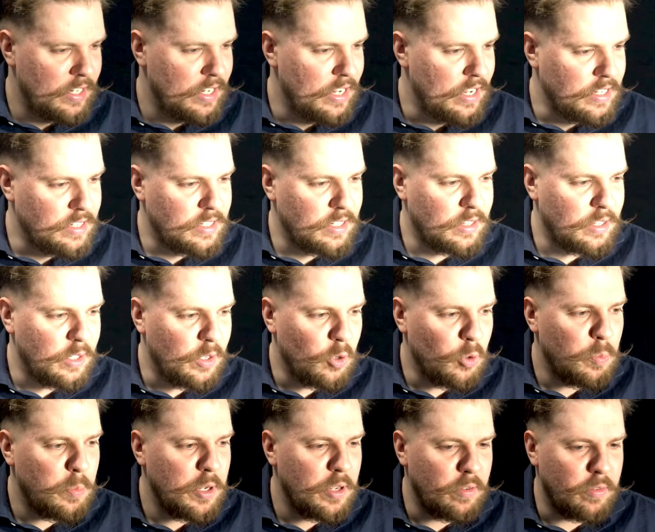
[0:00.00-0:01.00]
It's a little
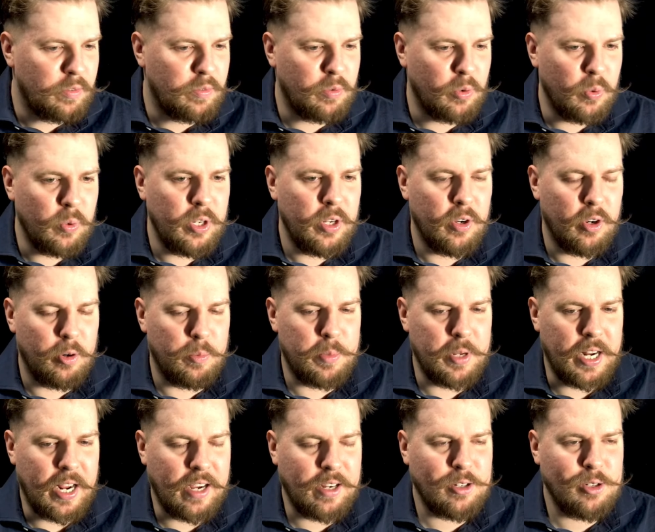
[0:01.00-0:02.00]
bit fruitier, but
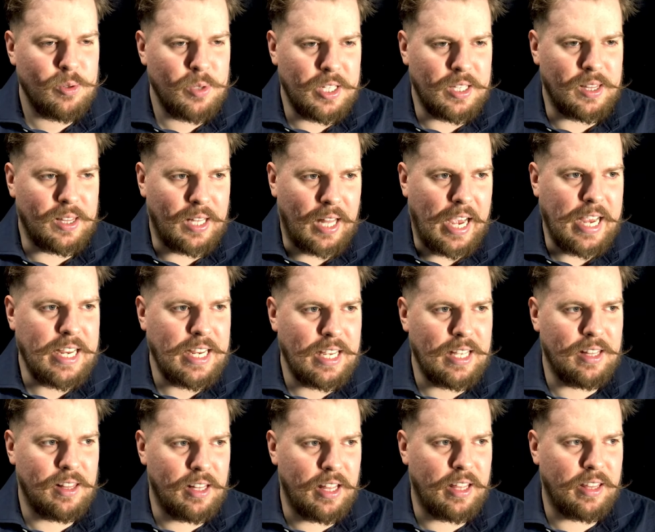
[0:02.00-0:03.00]
I actually like
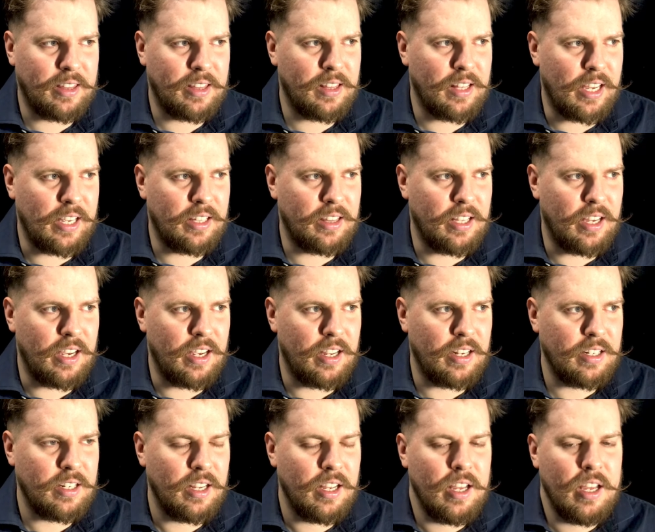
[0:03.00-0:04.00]
it like
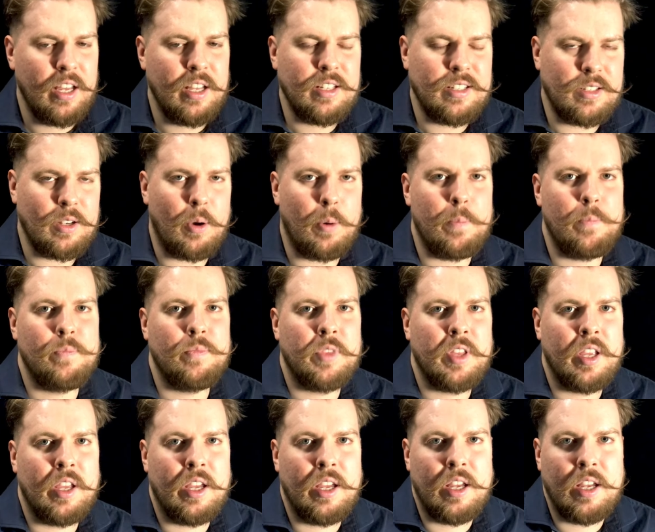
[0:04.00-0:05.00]
that. So,
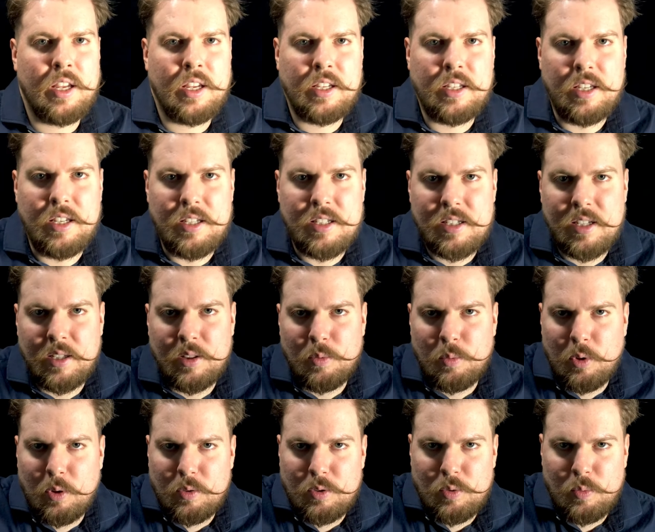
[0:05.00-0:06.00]
Yves Saint
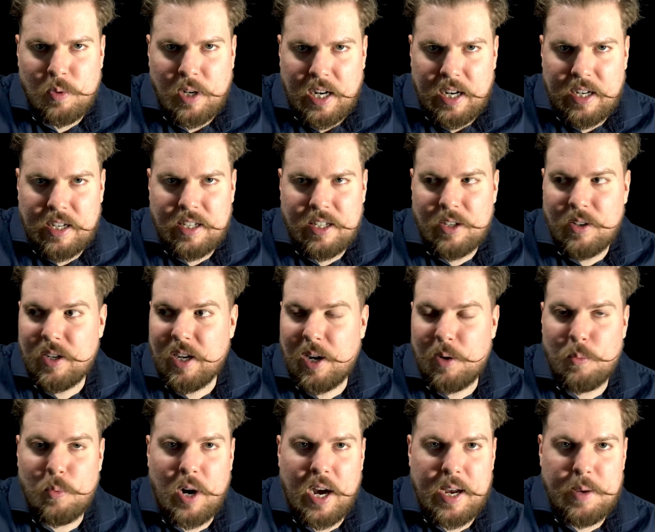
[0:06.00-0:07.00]
Laurent's Y, you
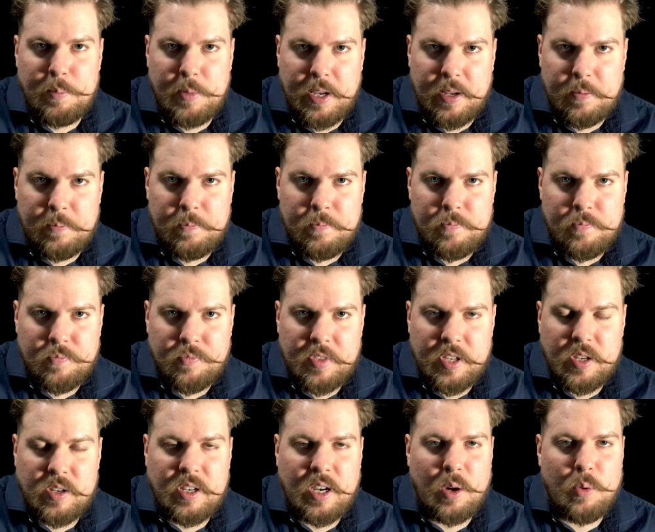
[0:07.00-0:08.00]
got Y Men,
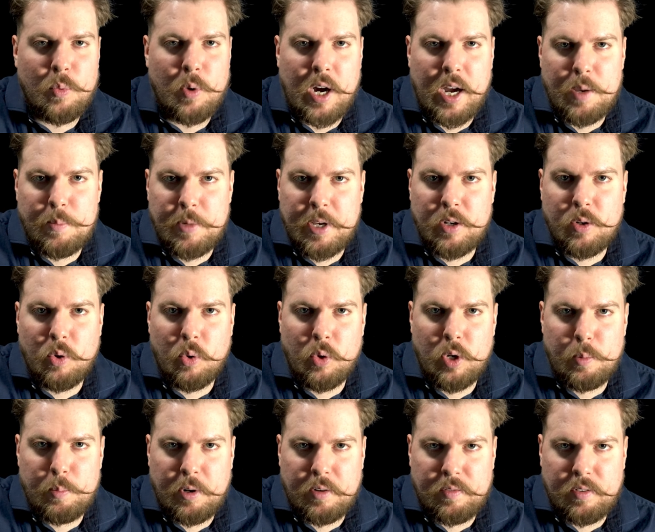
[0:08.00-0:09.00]
you got Y Men Eau
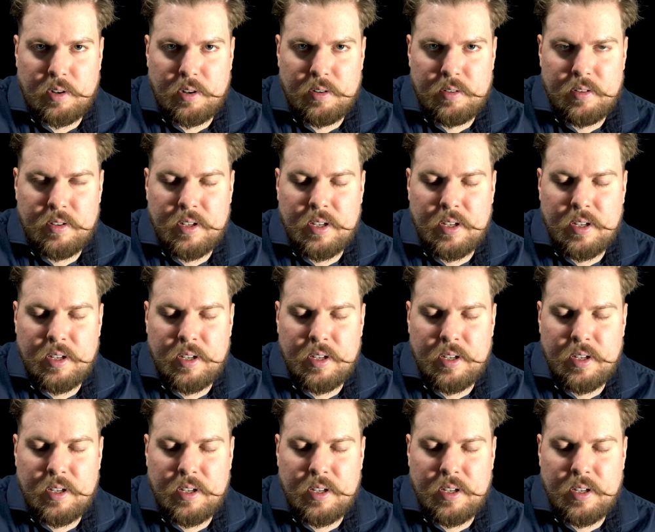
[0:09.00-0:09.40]
de Parfum,